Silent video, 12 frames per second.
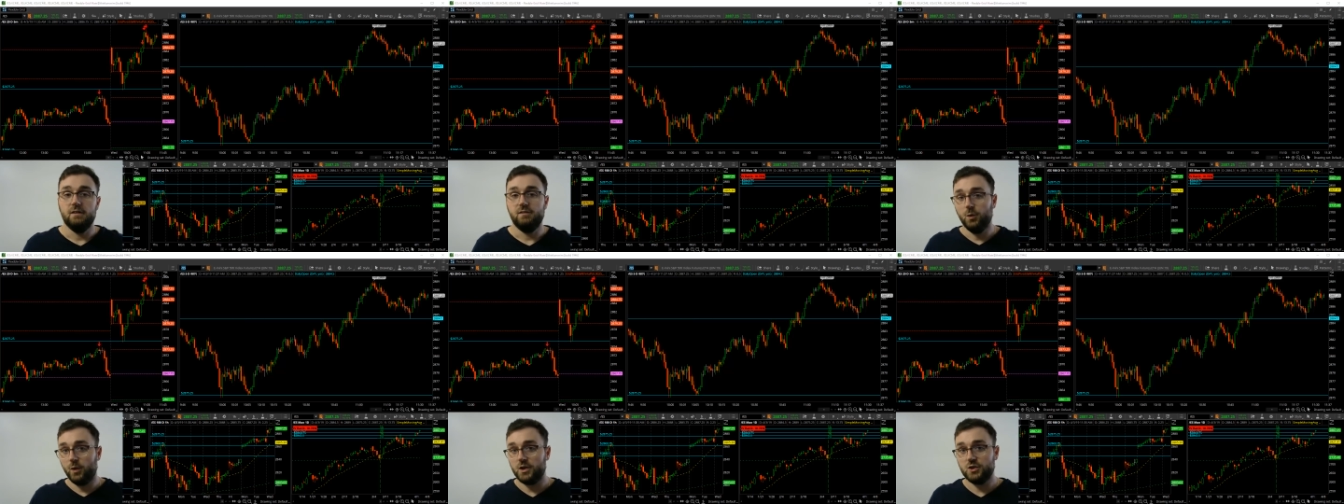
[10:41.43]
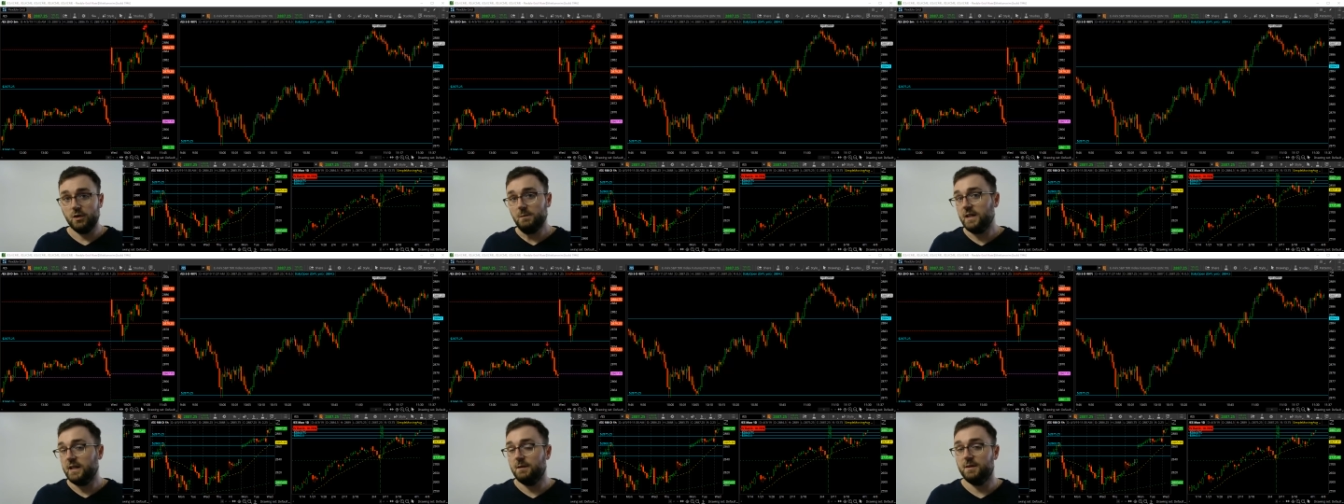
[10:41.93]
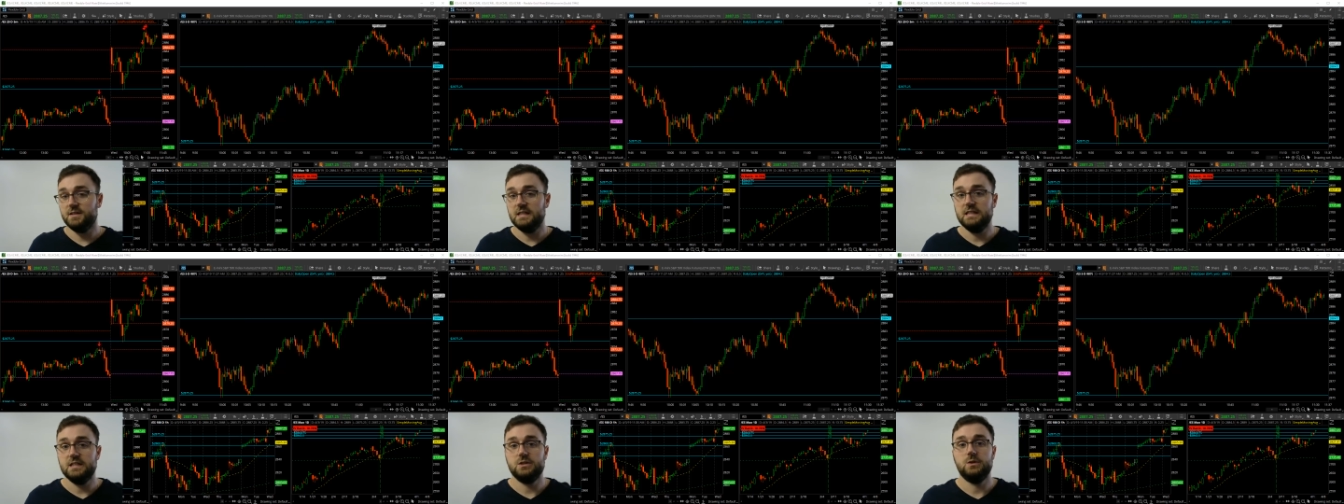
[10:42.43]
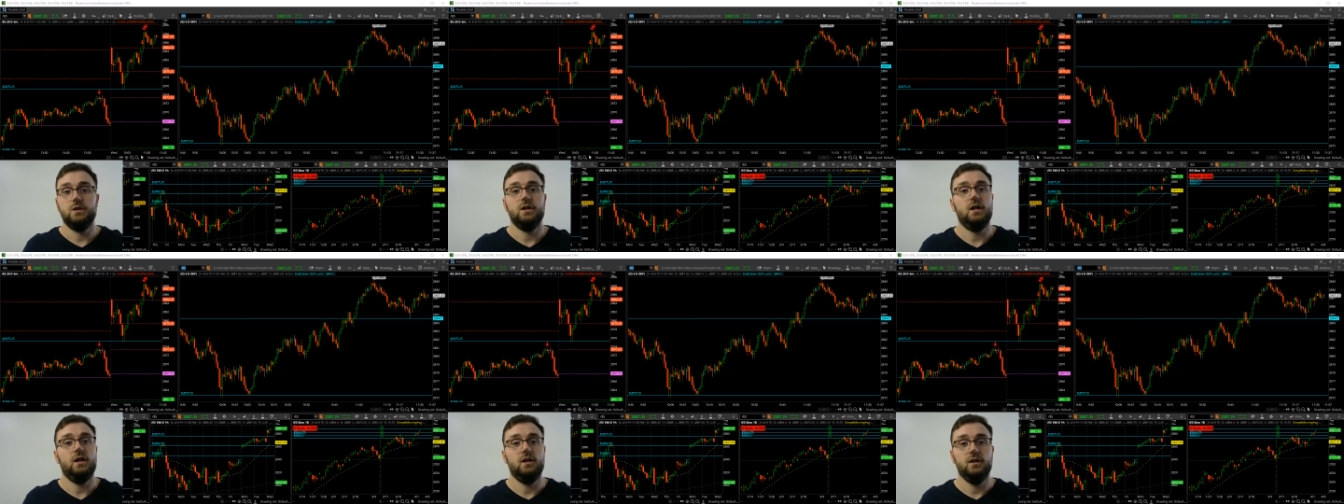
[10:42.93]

If you want to join me in the MLT Discord,